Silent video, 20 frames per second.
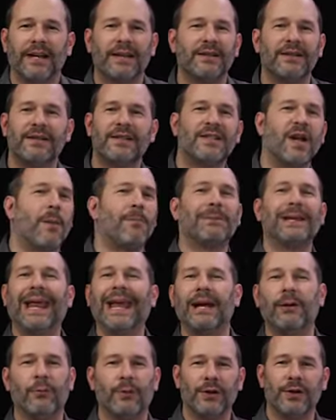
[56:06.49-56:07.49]
is some
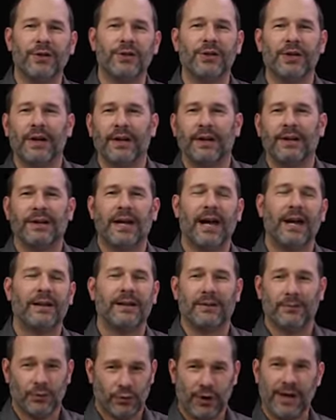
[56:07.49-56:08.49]
language
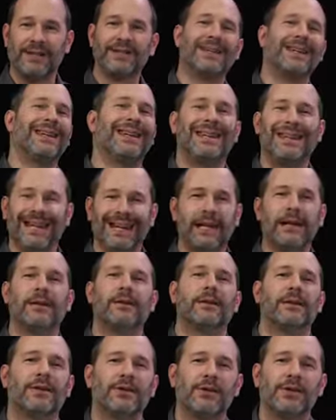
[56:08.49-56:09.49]
that, translated to
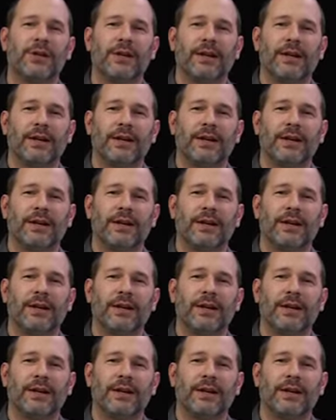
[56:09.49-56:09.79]
English,